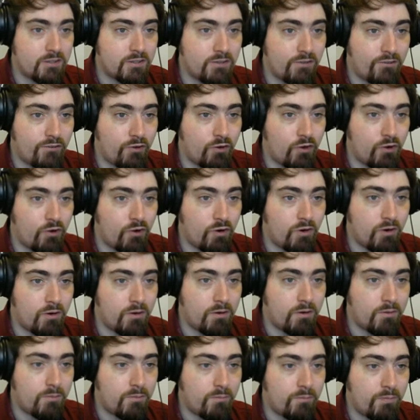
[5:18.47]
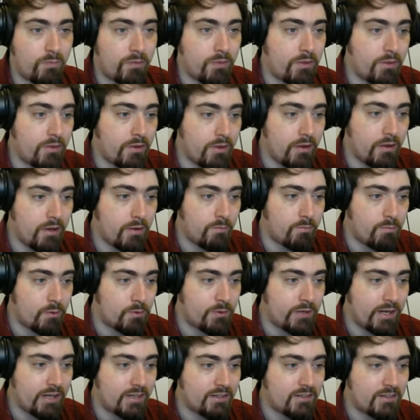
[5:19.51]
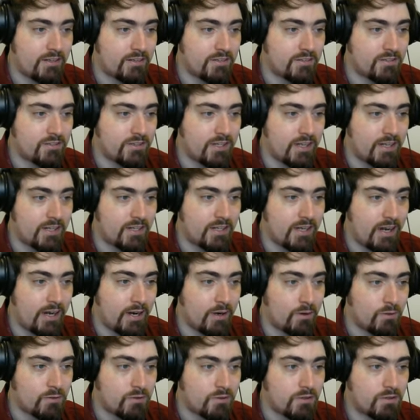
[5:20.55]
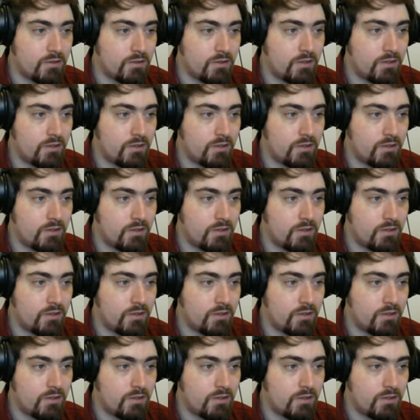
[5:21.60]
for Bodexius to send out